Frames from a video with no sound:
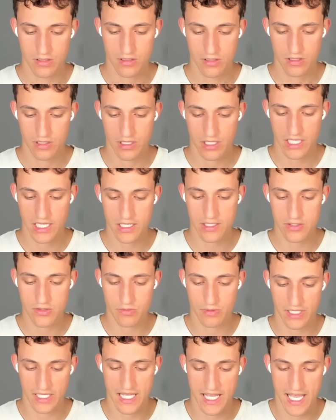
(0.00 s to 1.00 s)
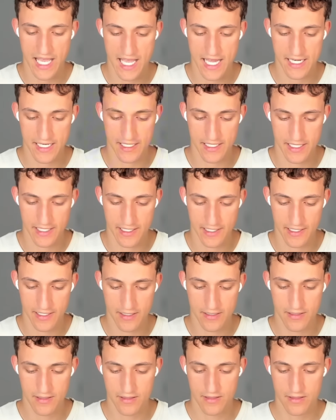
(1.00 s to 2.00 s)
I kind of just want a cannon here.
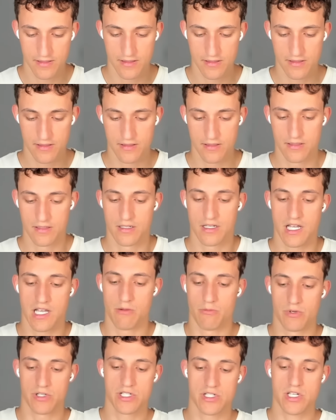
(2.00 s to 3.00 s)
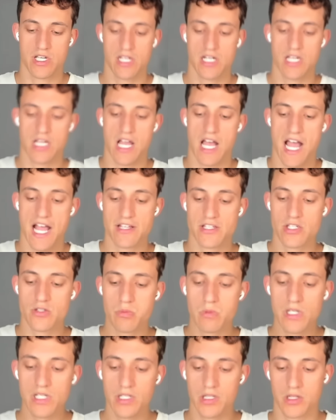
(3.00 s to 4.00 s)
And we're just gonna... I
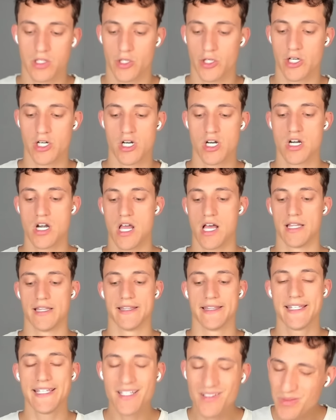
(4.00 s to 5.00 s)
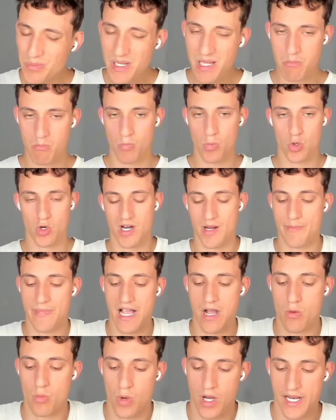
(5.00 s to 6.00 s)
just want to learn a little bit more
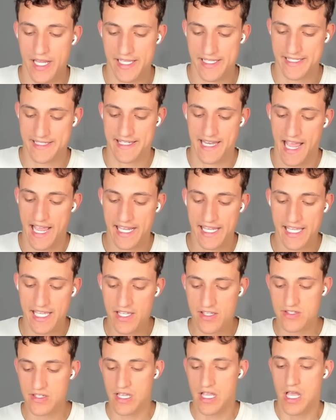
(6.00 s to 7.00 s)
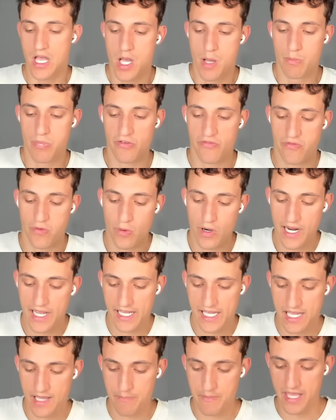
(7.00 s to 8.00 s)
about what his deck is before I
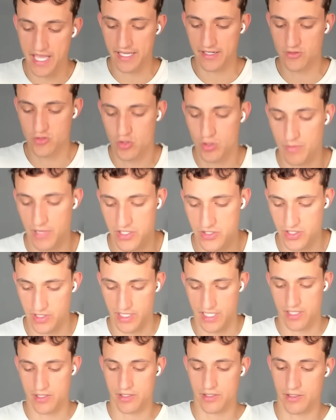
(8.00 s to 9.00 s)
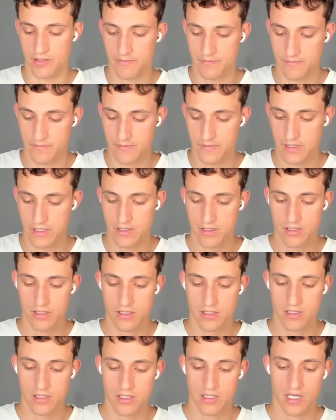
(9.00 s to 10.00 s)
commit too much elixir.
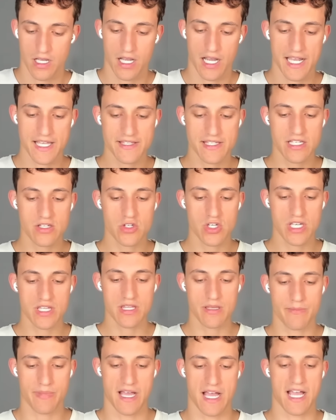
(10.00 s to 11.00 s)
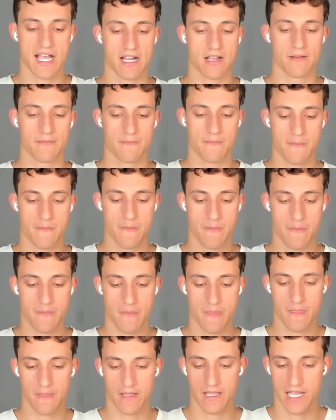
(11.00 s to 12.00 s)
ICG in the back.
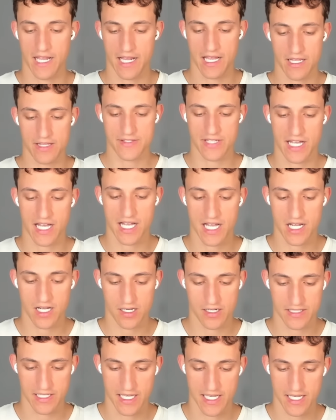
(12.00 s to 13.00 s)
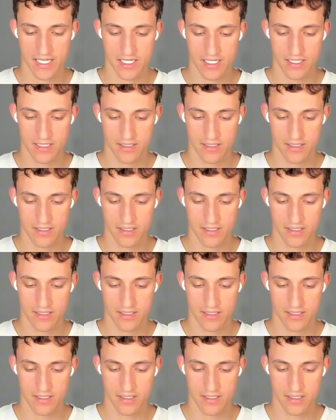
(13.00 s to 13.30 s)
Okay, it's a hog deck.